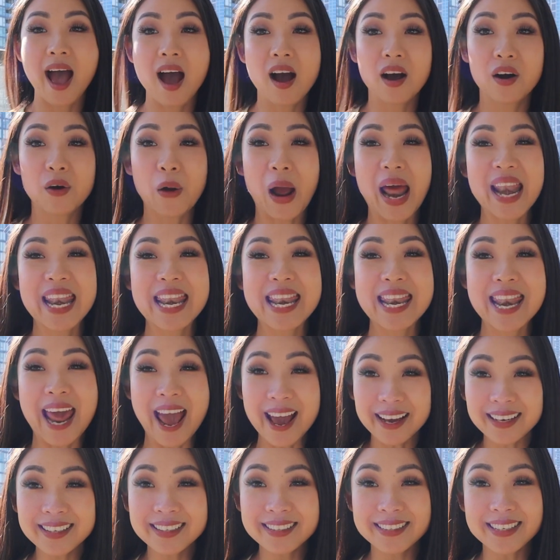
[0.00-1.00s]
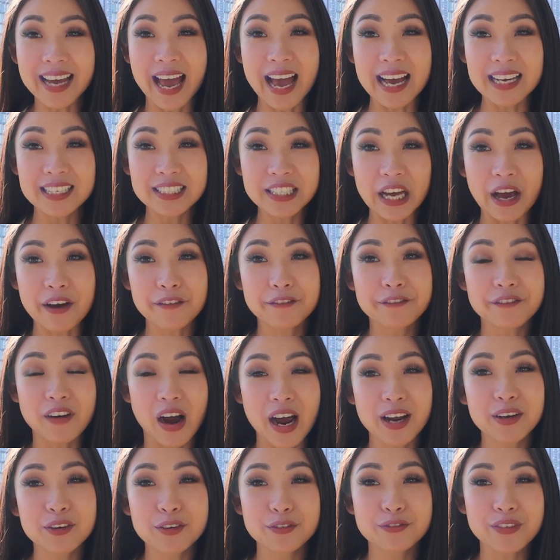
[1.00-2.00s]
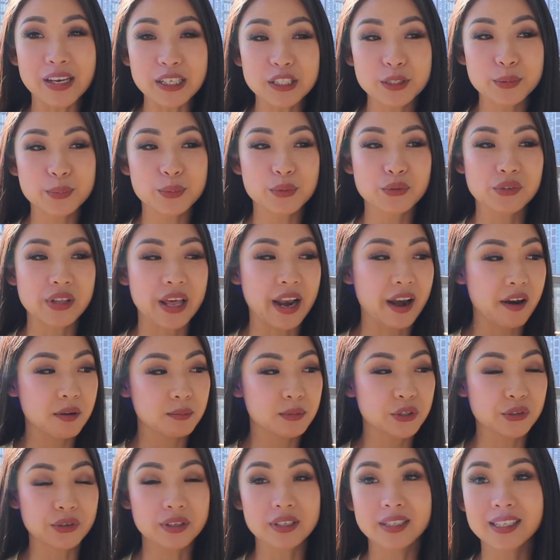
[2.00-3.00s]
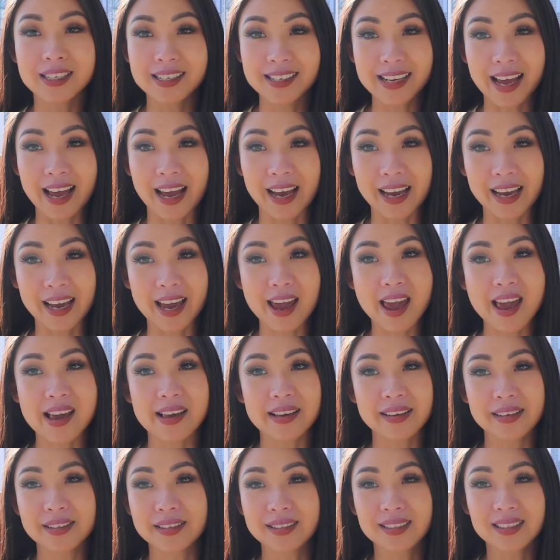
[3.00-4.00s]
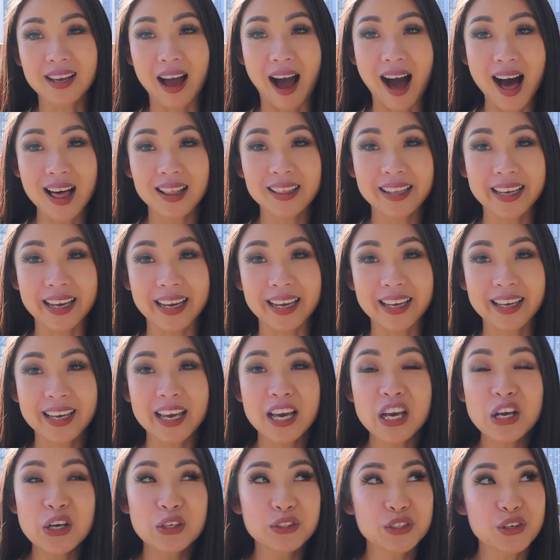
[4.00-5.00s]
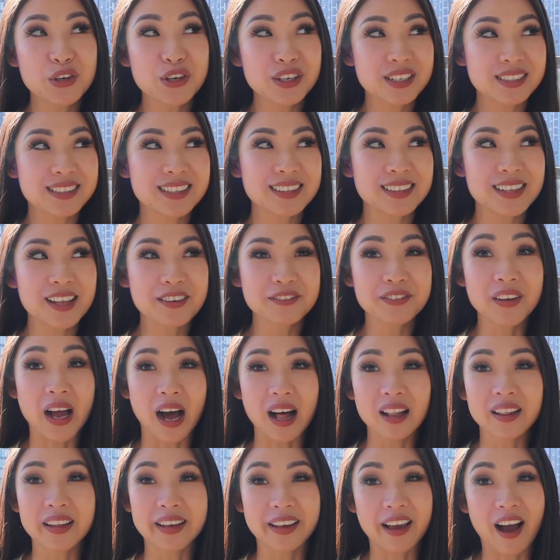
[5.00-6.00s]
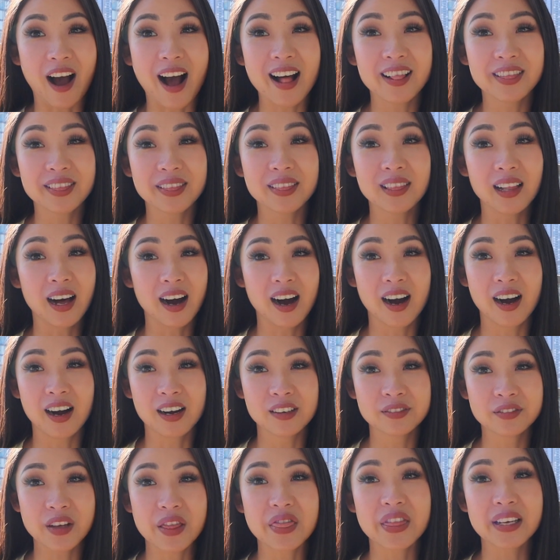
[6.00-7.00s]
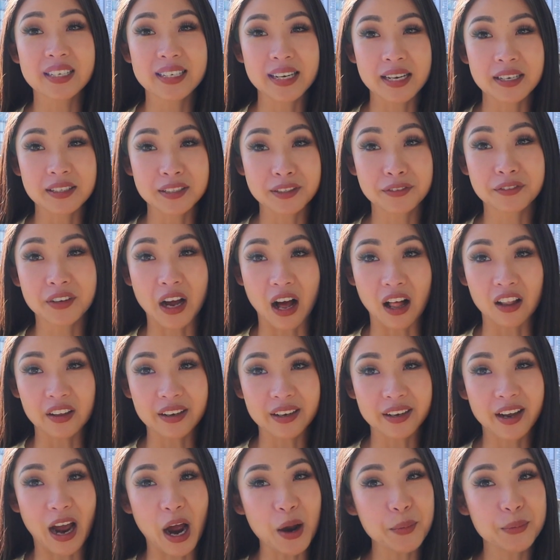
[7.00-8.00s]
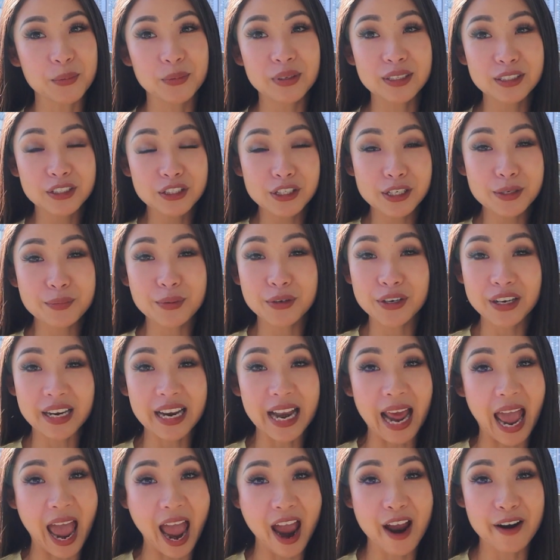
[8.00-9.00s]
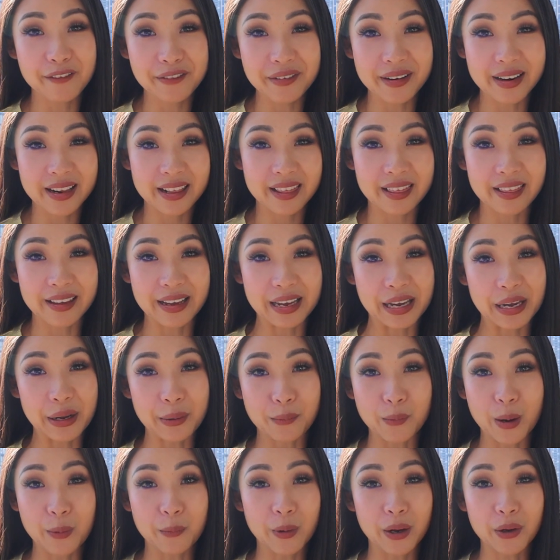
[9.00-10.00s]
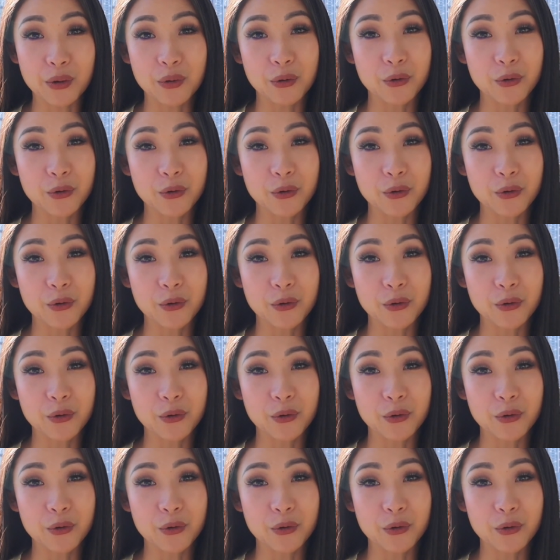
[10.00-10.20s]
Our next and final vegetable that I'm doing today is garlic. So who doesn't love garlic? I love the taste of garlic. I've literally put it in everything when we're